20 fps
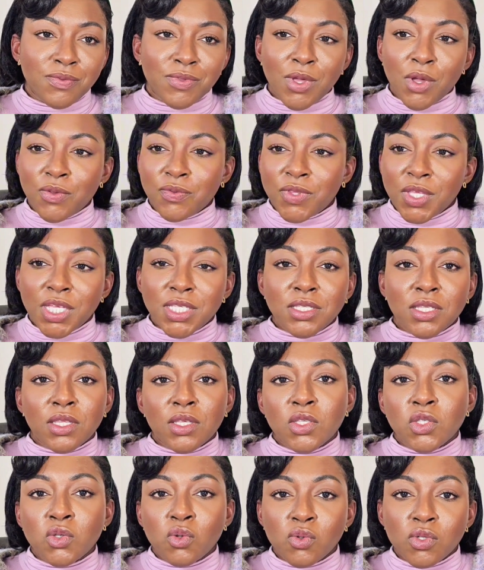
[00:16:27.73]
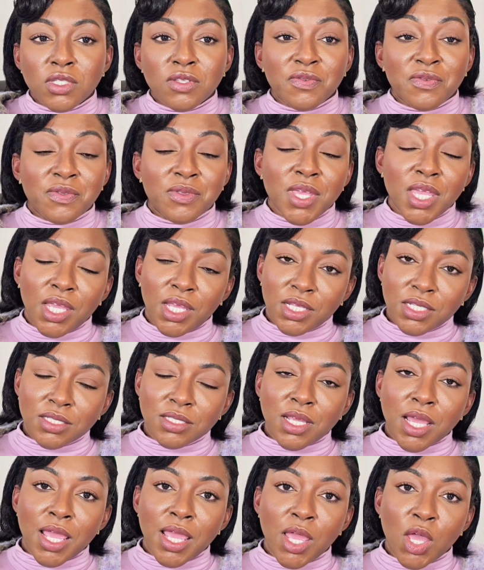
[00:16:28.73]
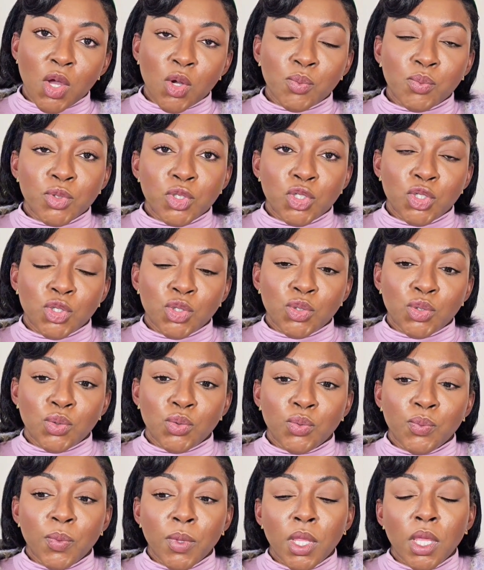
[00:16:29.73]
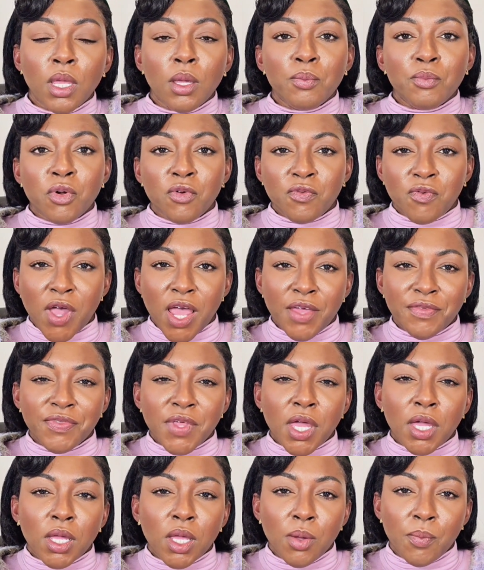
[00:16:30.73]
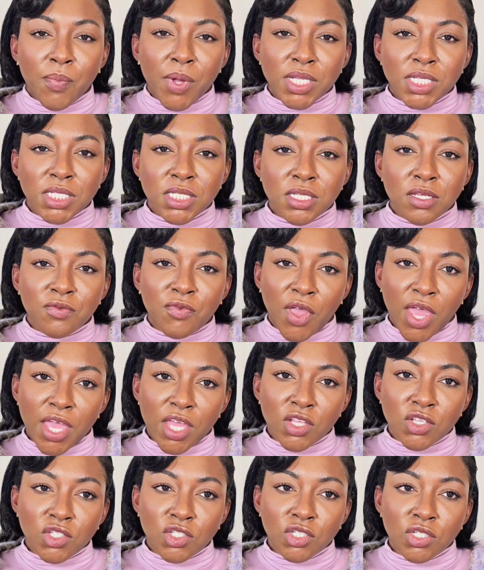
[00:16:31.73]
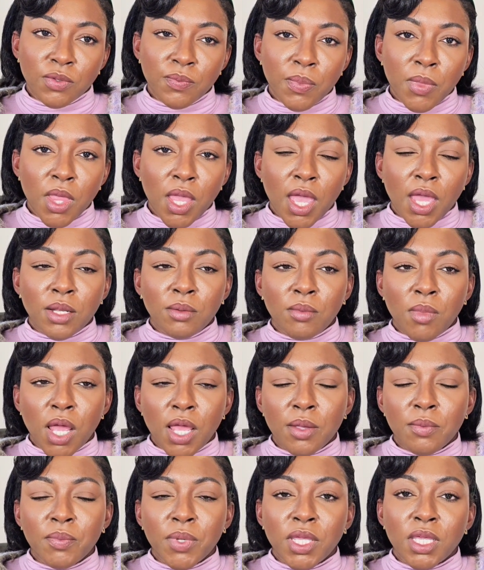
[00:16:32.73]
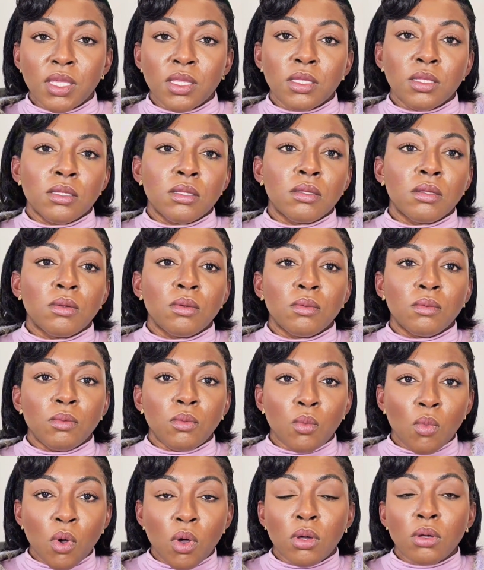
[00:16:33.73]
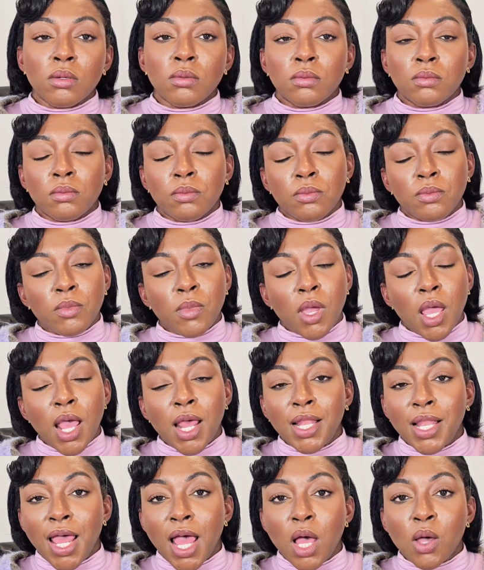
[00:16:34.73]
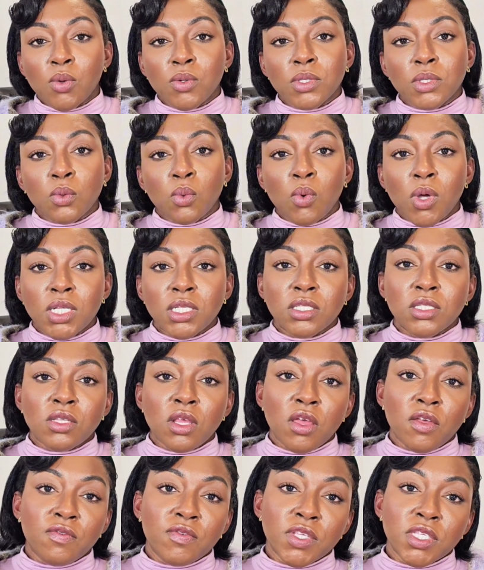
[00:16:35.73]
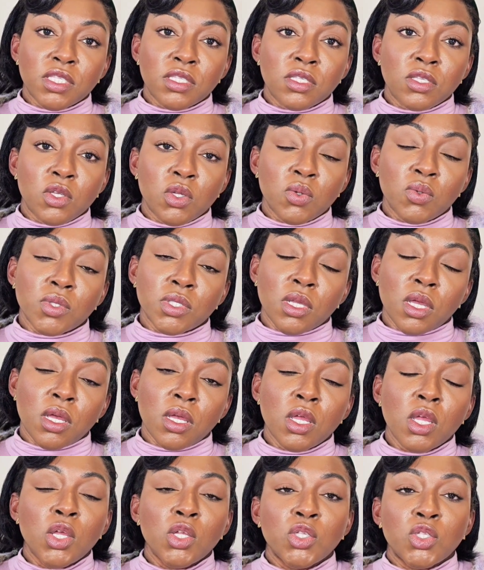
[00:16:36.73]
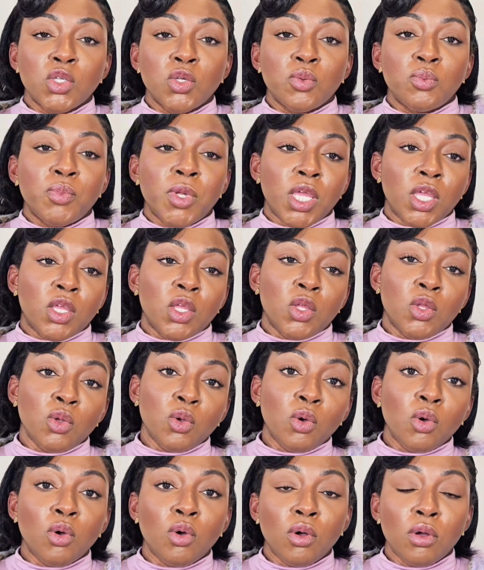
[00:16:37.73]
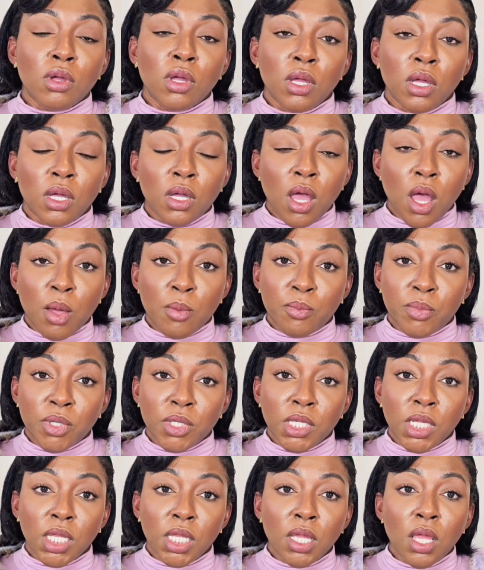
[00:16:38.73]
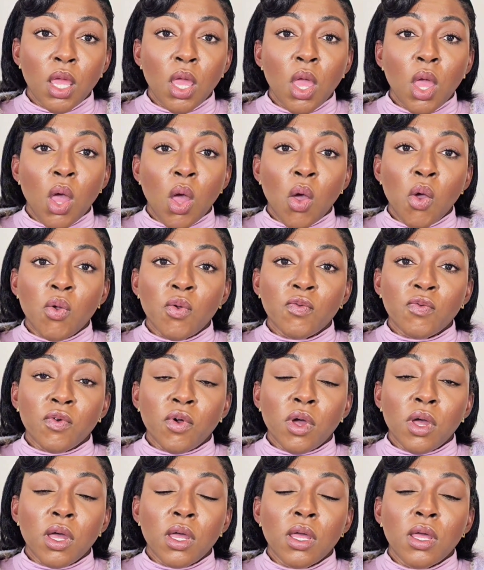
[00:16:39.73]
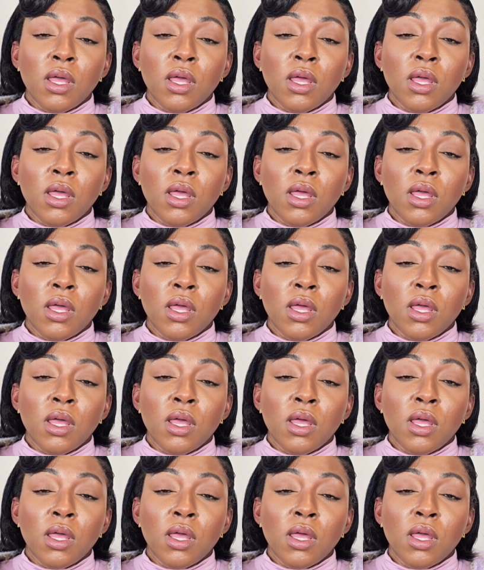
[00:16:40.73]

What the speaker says: These are the sorts of things that help to provide that competitive edge, and might be what allows one service user to pick your company over